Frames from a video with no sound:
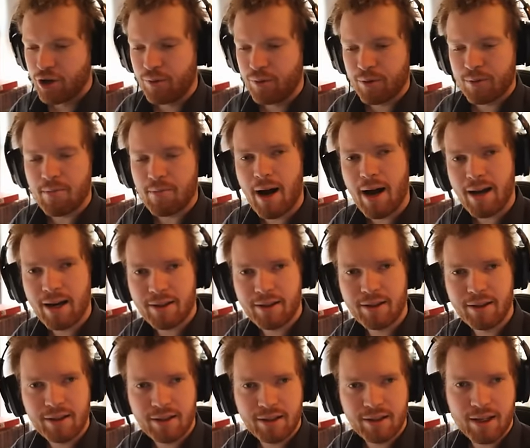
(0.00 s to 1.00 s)
You would mine at
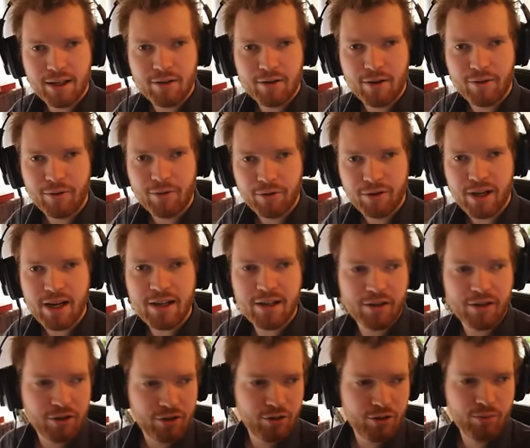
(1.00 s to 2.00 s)
the center of
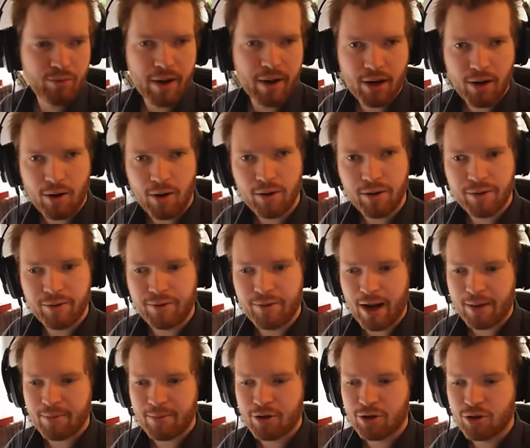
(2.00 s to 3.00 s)
rotation to make all the
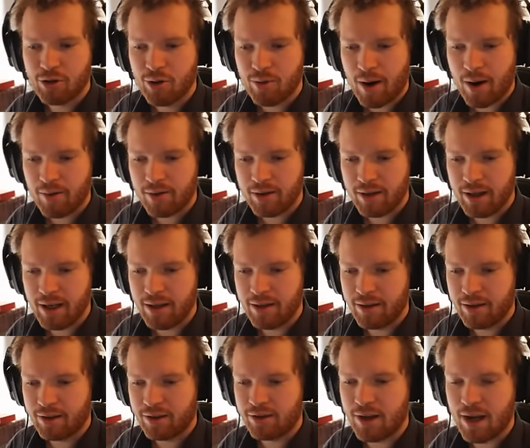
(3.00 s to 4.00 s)
fragments go out
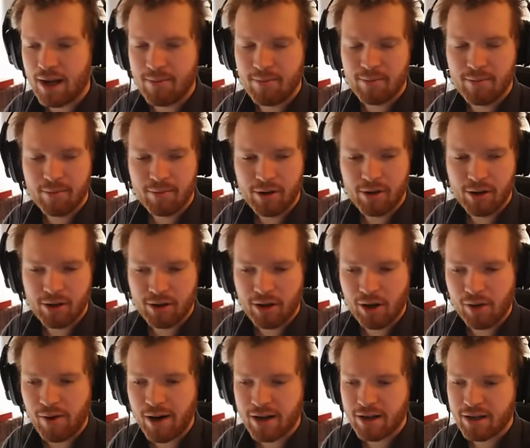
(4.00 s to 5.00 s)
in the same
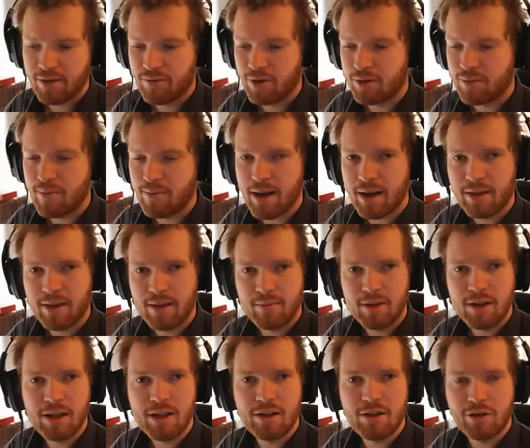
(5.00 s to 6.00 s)
direction, which make
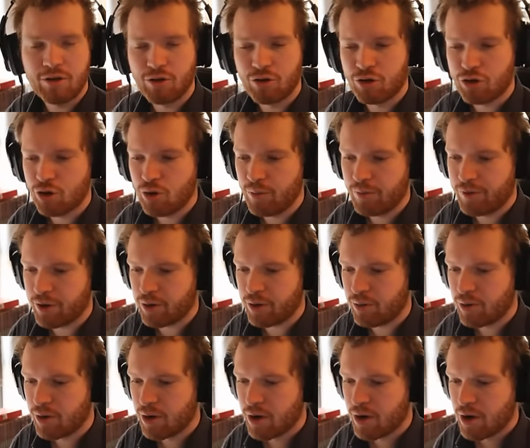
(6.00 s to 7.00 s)
them easier to scoop for
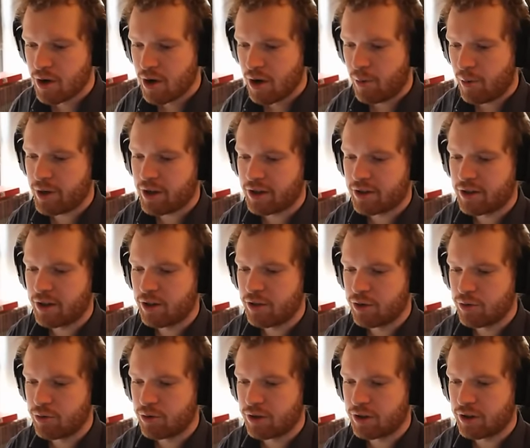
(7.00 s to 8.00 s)
you. And we can still
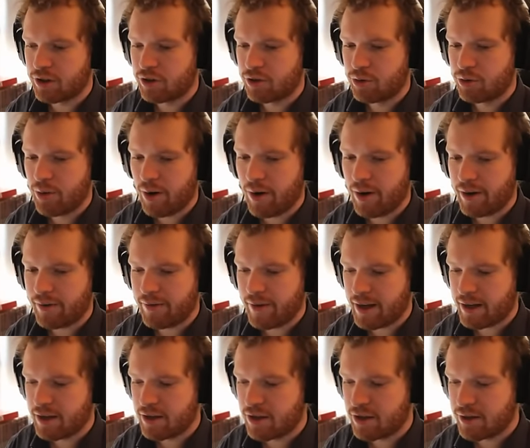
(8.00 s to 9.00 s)
use this to our
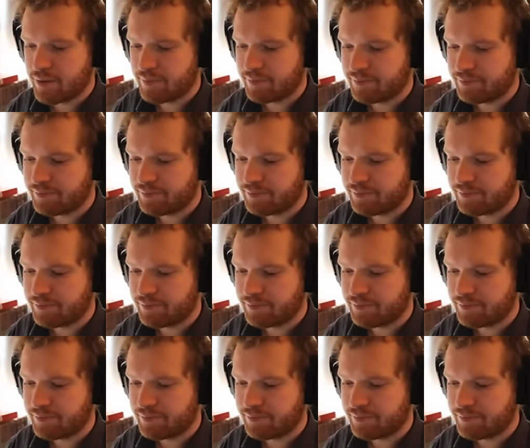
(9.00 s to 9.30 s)
advantage.